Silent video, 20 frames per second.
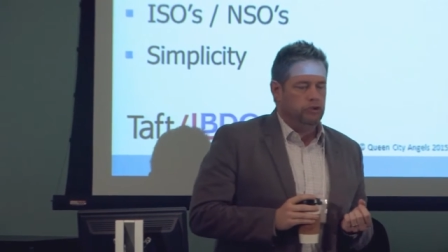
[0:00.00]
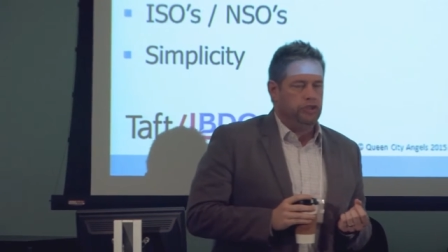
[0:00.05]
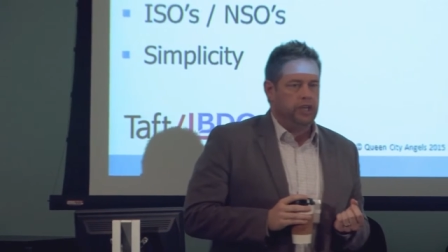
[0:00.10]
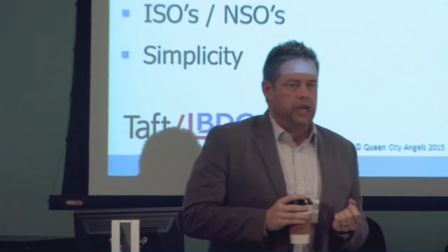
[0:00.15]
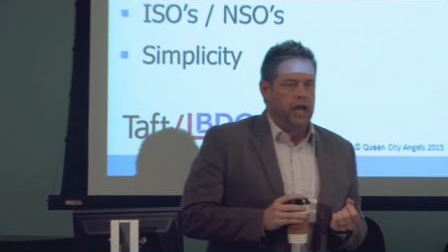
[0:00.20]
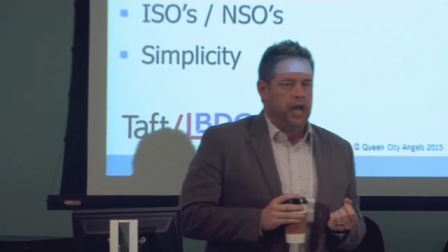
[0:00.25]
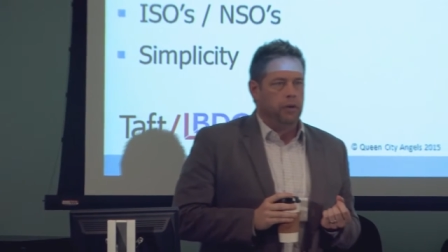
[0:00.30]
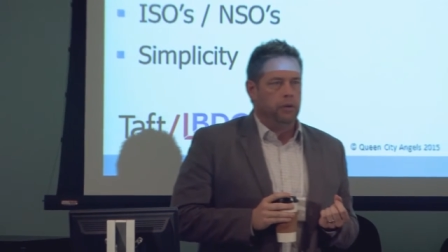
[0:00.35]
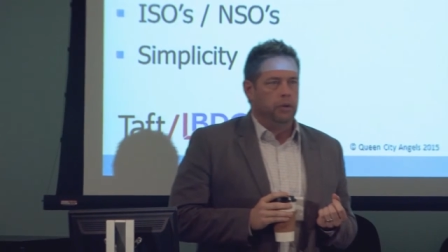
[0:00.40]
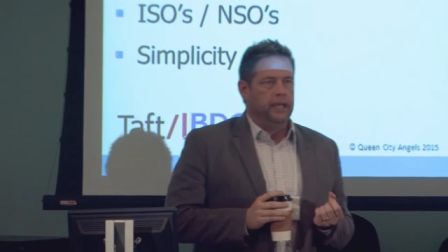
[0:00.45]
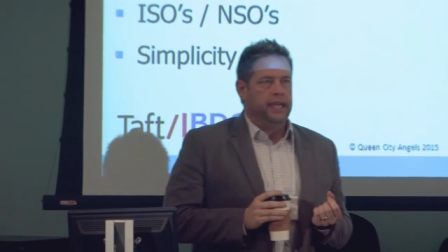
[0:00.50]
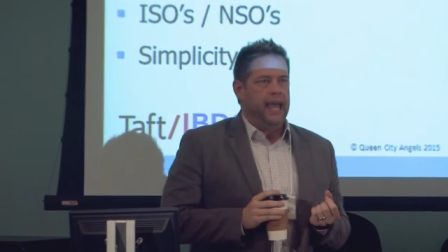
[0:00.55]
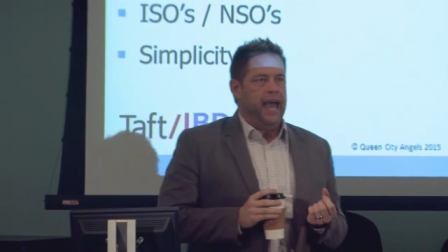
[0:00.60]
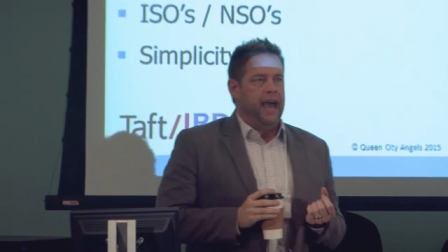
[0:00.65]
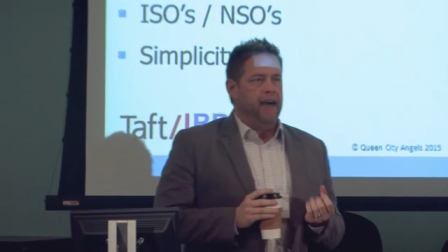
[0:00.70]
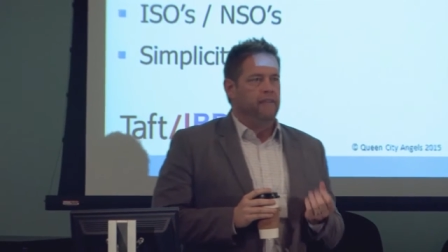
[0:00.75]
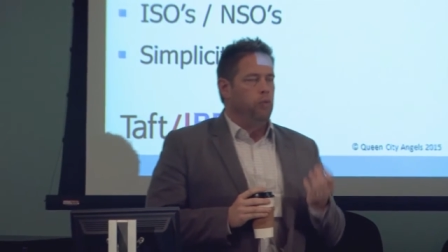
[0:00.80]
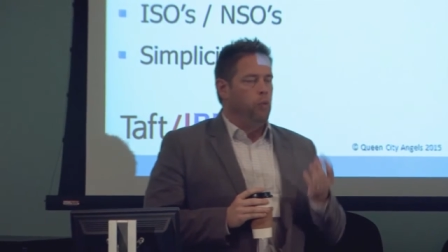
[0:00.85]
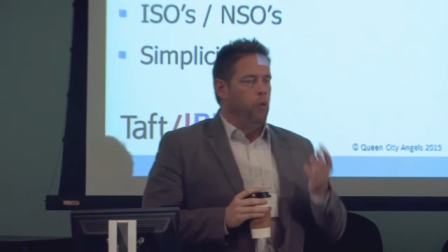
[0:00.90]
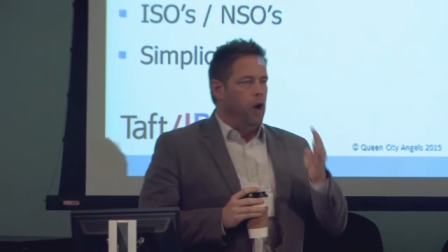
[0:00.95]
generally
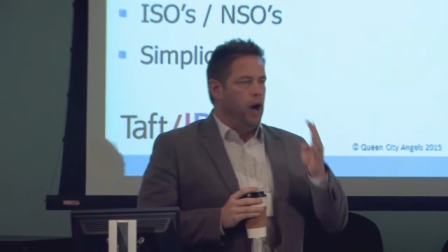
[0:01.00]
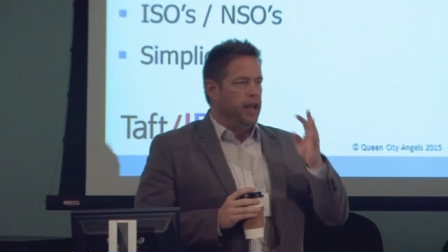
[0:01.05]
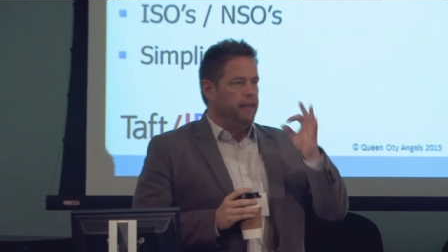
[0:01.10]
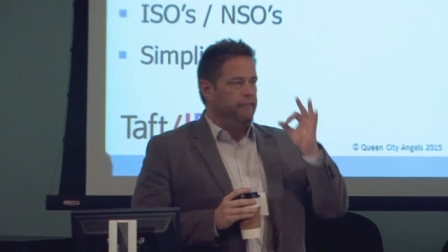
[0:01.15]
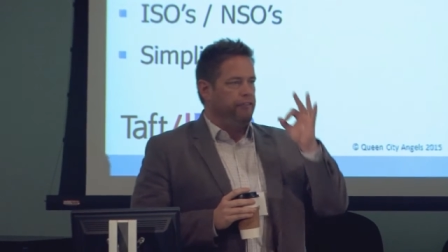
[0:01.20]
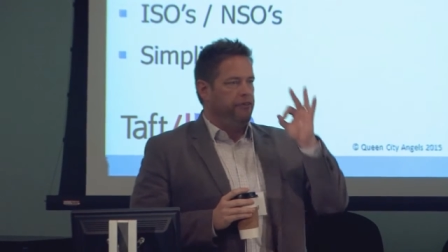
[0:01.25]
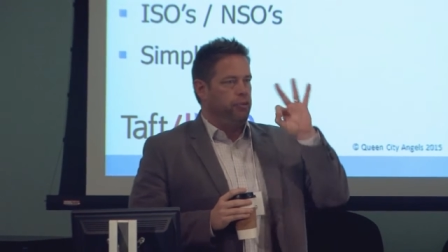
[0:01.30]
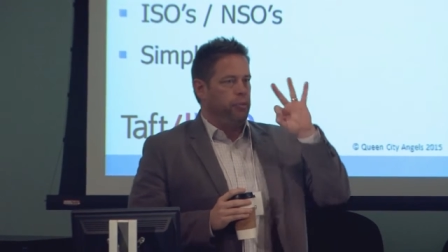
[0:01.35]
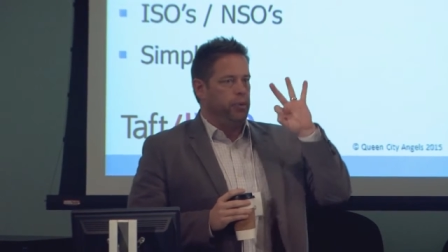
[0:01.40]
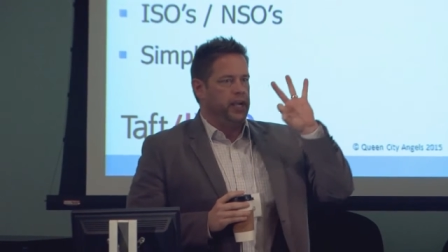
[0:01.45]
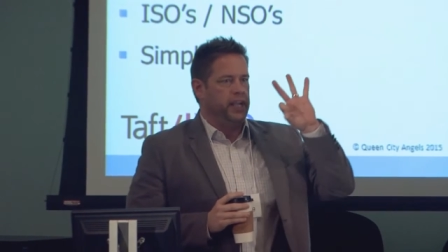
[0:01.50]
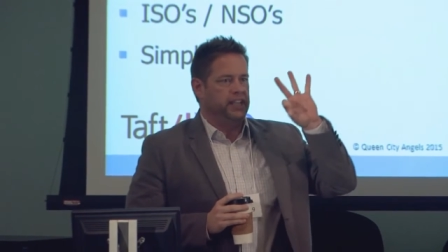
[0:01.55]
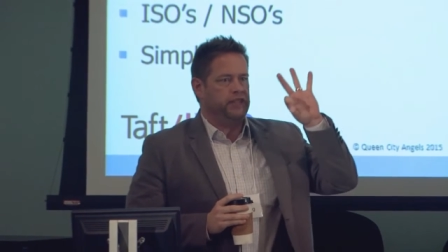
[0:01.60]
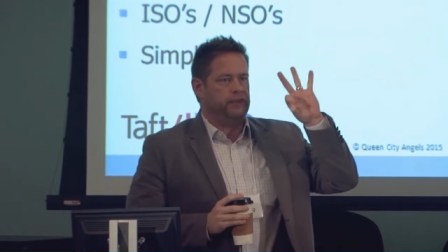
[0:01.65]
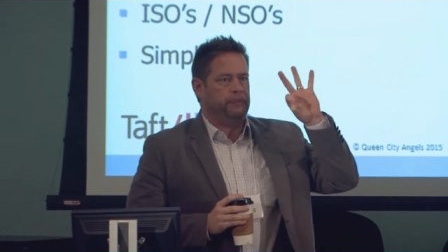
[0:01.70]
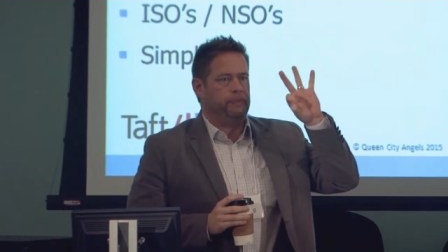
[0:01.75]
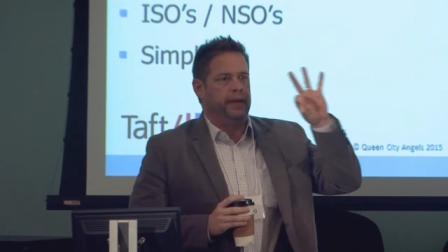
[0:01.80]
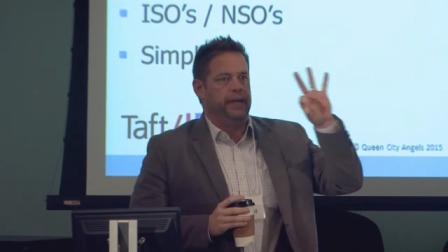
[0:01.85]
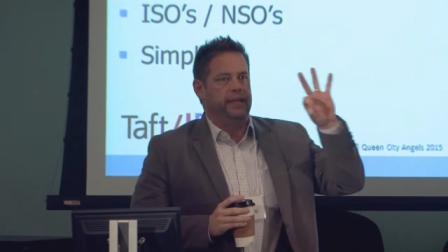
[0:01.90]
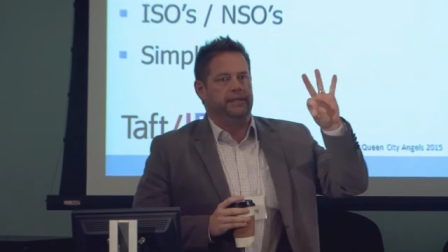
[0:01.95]
have one of three
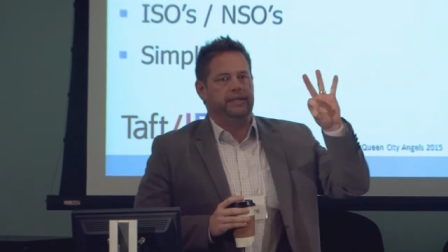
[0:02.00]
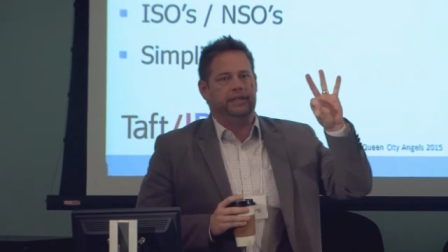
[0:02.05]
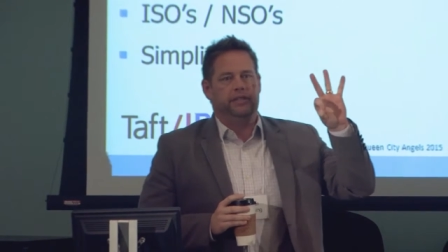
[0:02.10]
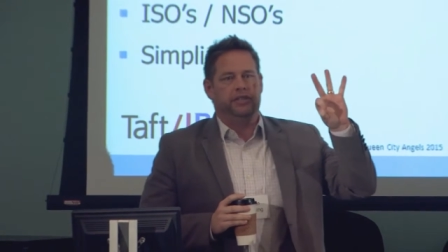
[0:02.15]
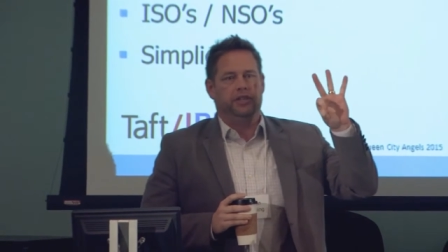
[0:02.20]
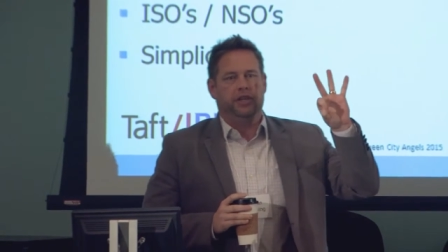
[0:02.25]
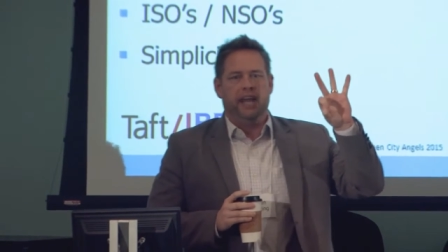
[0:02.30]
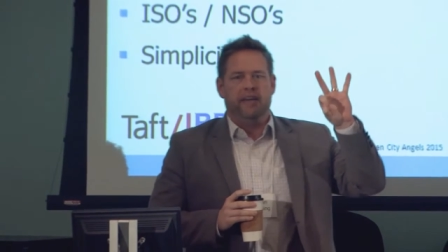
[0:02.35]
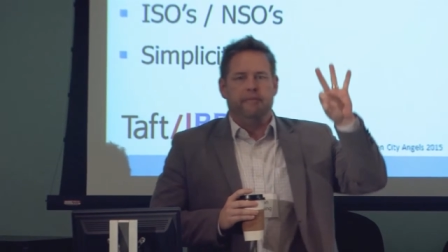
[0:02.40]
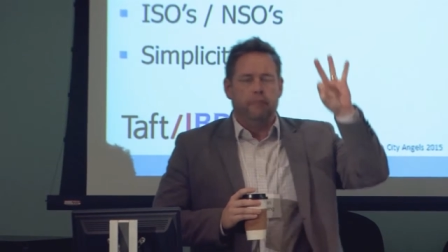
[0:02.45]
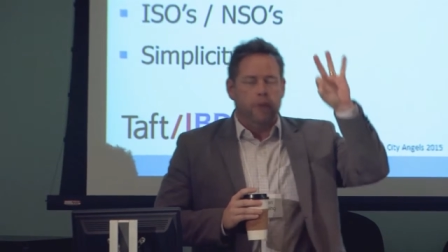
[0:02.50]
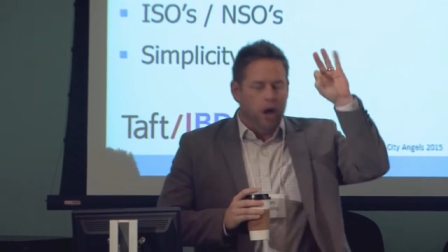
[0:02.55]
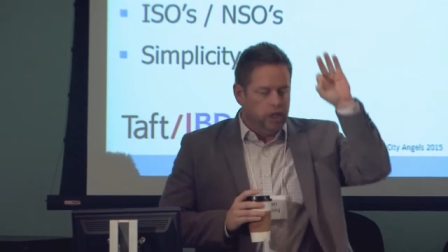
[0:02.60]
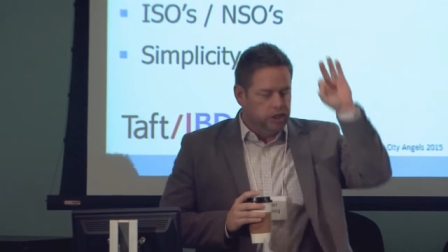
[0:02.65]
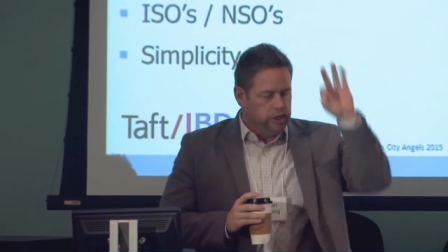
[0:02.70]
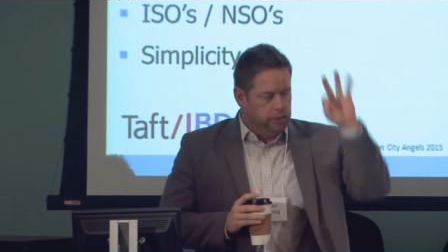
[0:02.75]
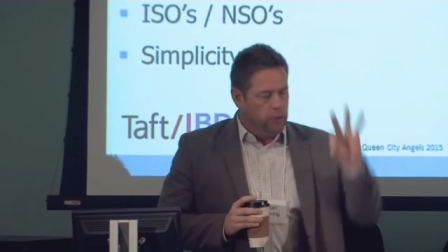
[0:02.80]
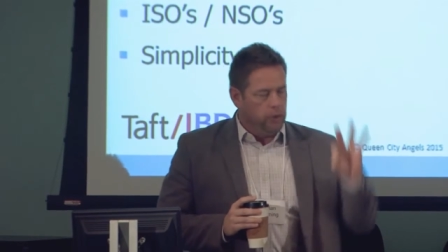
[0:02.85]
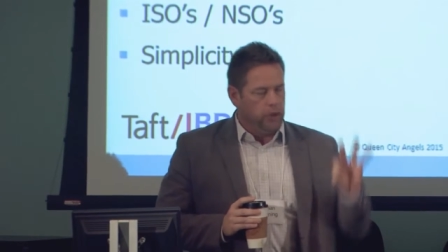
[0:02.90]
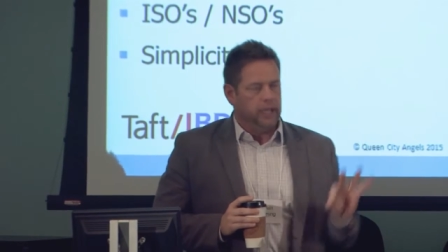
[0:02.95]
expenses. You can have
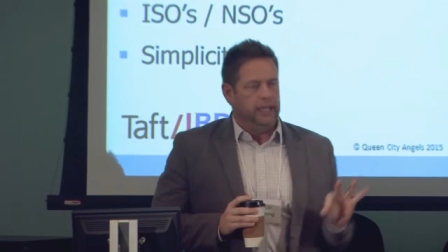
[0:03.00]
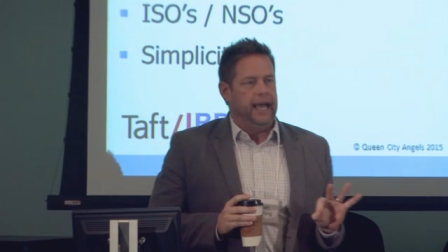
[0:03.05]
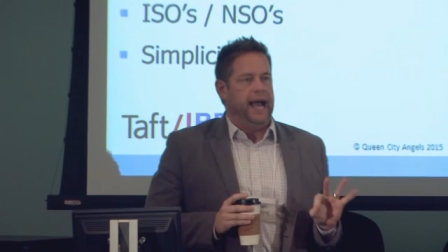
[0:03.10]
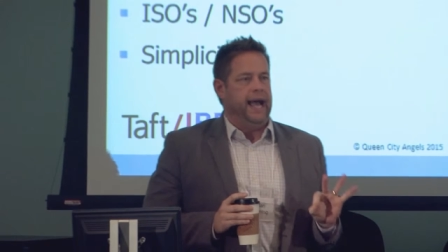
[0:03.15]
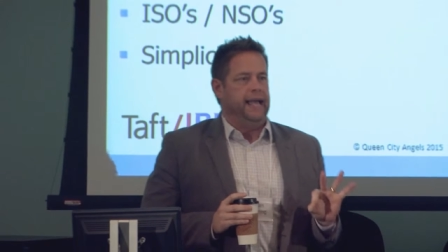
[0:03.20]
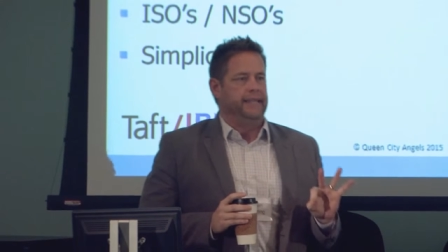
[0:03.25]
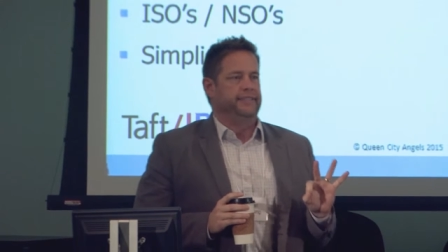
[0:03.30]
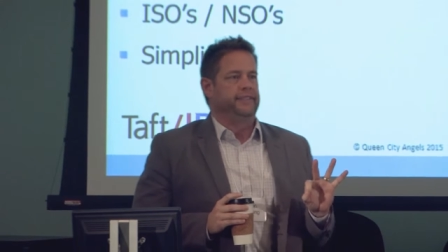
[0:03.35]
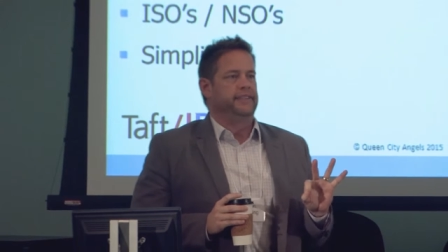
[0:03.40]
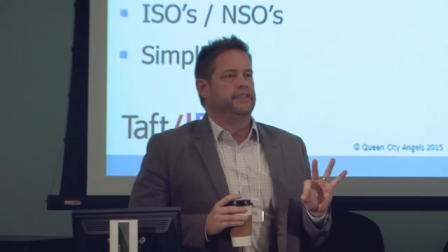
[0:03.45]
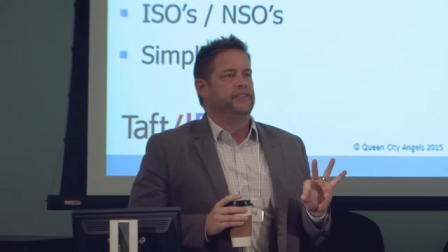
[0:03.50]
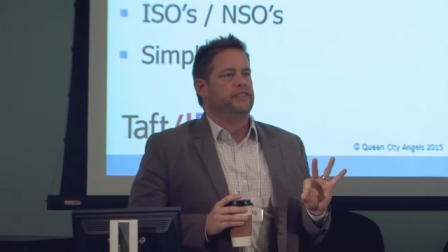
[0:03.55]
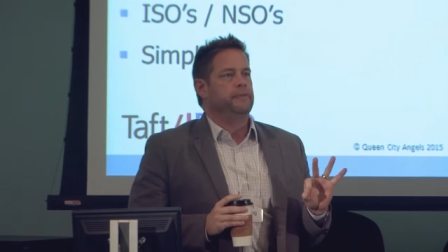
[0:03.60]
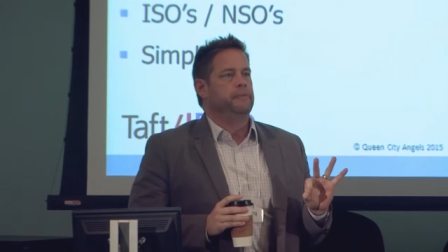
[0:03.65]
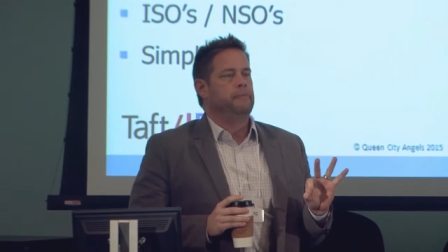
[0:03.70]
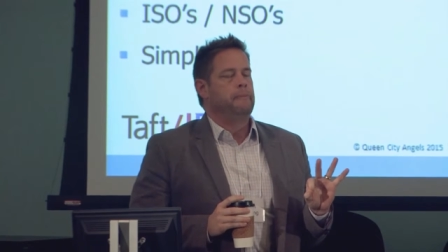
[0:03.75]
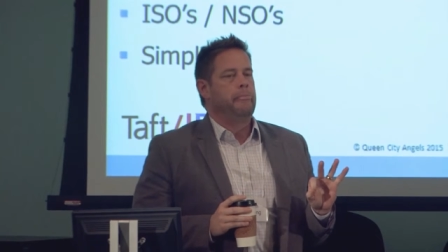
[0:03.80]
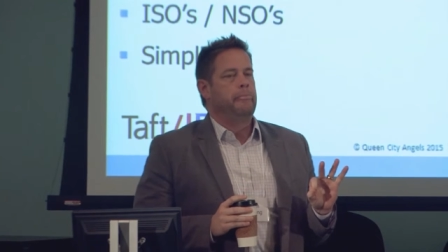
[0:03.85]
multiple classes.